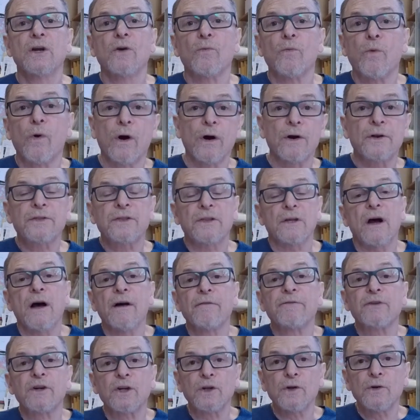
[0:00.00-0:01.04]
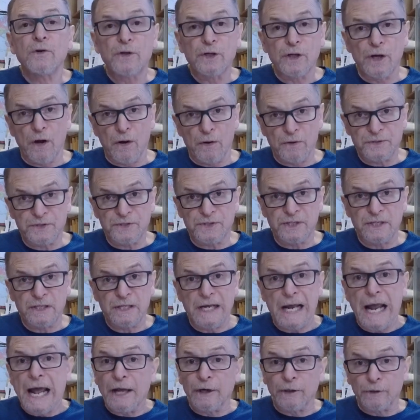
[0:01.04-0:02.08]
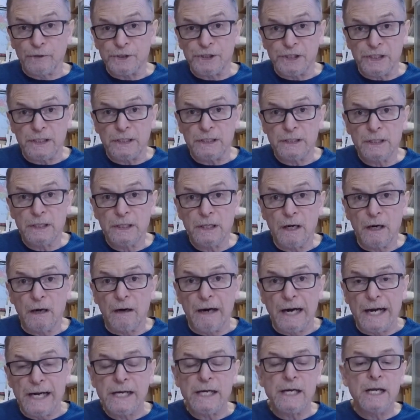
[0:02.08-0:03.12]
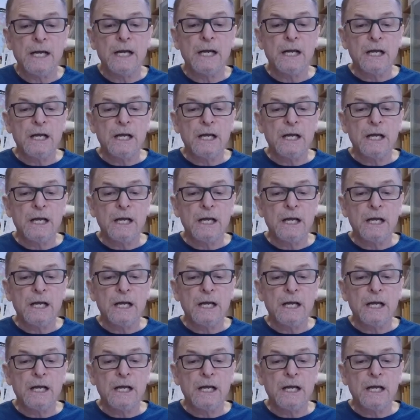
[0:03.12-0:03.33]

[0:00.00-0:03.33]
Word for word: worth of glucose energy, all right?